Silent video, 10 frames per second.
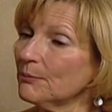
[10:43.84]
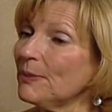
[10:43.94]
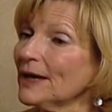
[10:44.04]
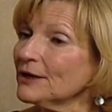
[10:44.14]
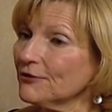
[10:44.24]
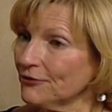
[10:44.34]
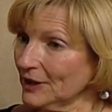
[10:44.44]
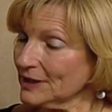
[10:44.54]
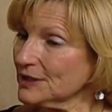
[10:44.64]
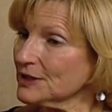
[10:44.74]

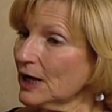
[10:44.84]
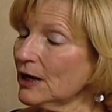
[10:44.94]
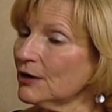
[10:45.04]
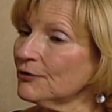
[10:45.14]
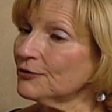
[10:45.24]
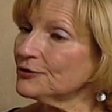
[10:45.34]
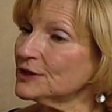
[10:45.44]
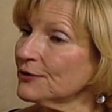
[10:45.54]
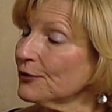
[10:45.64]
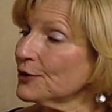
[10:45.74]
benefits of
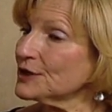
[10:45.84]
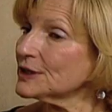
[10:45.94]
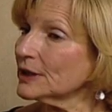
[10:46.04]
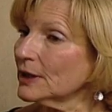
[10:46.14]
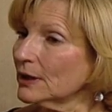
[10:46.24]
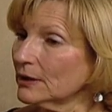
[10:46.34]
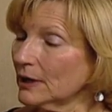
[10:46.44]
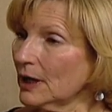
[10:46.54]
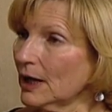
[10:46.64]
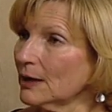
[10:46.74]
different
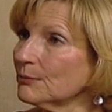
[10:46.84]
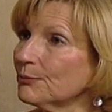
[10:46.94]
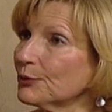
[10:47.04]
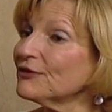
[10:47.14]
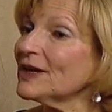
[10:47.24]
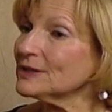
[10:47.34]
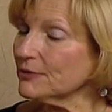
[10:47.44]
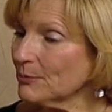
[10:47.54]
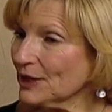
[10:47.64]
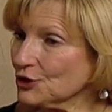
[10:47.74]
um,
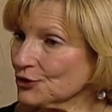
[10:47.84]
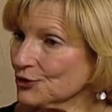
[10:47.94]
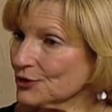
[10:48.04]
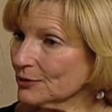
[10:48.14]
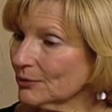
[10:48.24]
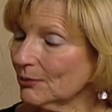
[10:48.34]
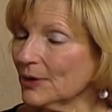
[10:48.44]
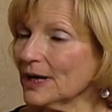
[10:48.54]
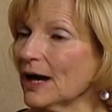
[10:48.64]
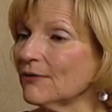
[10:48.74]
preventive measures. Mm -hmm.
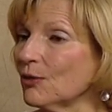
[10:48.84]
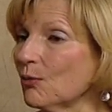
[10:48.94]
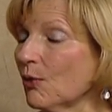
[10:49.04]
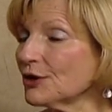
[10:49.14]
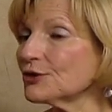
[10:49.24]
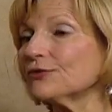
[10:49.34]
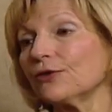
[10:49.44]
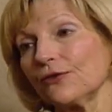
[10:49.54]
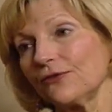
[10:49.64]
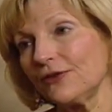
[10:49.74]
We have a
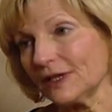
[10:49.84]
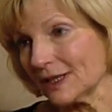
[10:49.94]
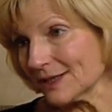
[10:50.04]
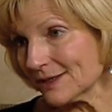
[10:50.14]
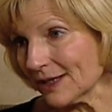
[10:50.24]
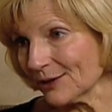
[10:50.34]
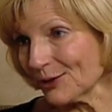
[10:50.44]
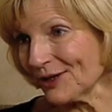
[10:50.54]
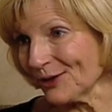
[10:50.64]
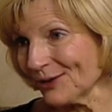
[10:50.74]
wonderful fitness center
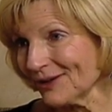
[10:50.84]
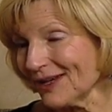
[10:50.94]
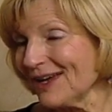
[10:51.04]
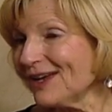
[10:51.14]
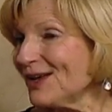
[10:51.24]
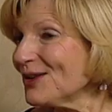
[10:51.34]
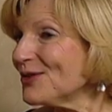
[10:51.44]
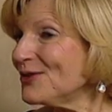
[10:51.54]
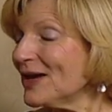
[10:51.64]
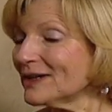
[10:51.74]
here mm
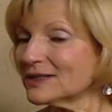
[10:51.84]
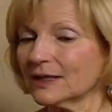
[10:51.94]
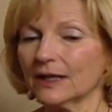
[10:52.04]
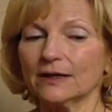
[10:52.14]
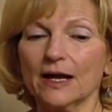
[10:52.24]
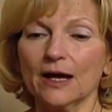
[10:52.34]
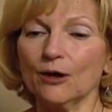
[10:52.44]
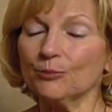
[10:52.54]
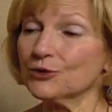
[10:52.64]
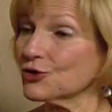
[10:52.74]
-hmm. that can
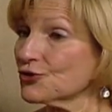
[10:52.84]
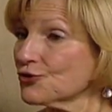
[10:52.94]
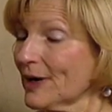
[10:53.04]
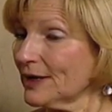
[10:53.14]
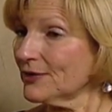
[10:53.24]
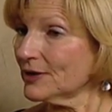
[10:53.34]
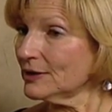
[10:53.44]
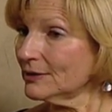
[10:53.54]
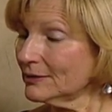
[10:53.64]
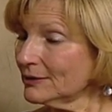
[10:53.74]
help
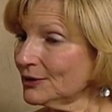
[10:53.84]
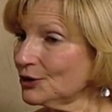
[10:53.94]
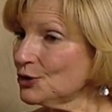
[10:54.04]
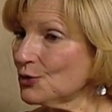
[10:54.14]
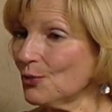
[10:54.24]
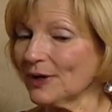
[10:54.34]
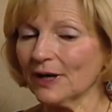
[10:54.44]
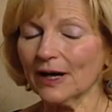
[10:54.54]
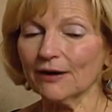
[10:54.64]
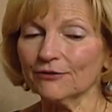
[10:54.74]
strengthen you. We
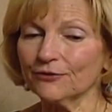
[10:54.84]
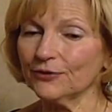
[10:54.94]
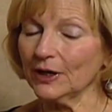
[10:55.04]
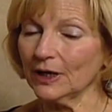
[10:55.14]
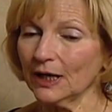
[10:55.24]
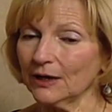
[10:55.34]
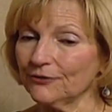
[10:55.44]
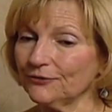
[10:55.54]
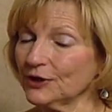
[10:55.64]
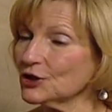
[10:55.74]
have uh,
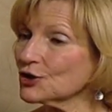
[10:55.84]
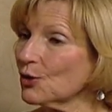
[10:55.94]
fitness